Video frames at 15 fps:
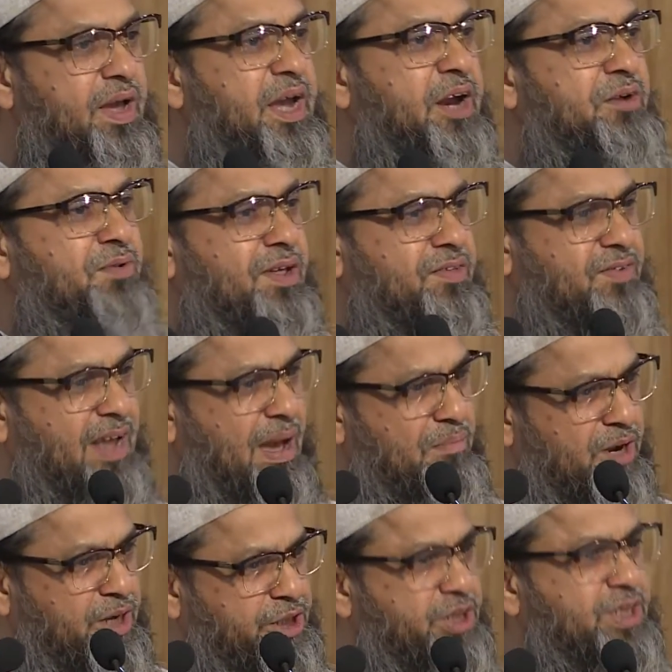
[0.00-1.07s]
it will
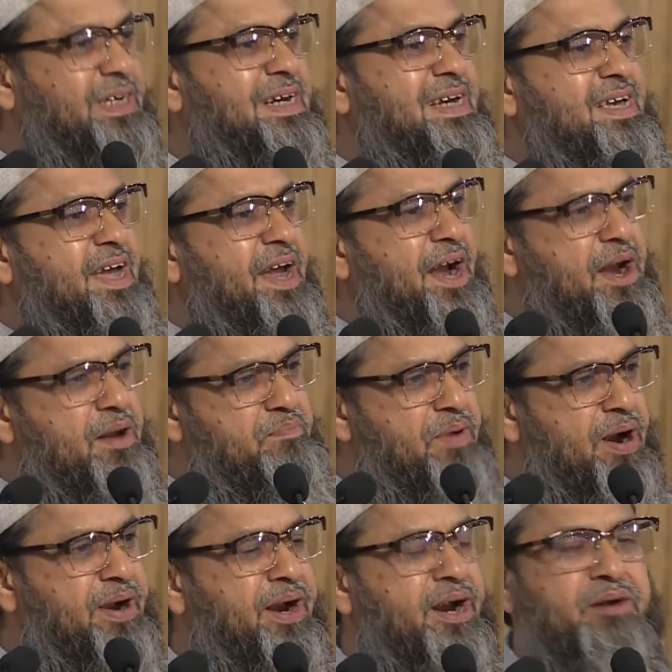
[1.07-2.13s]
establish
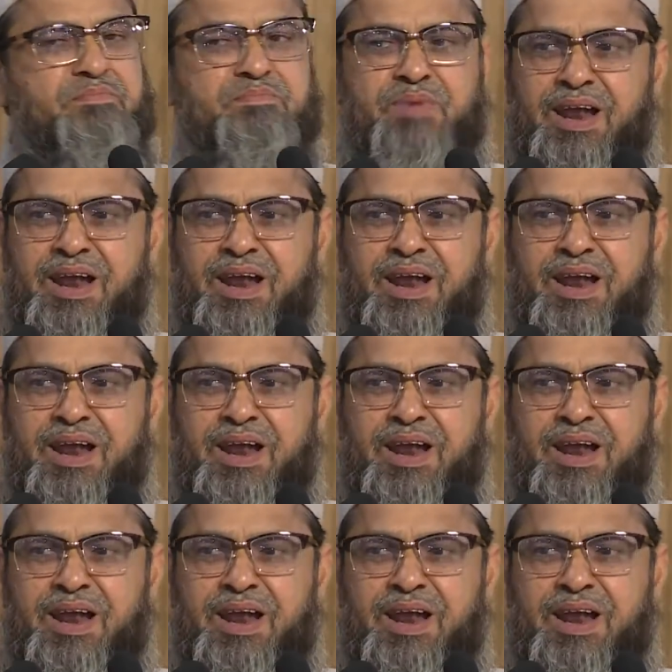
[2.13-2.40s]
independent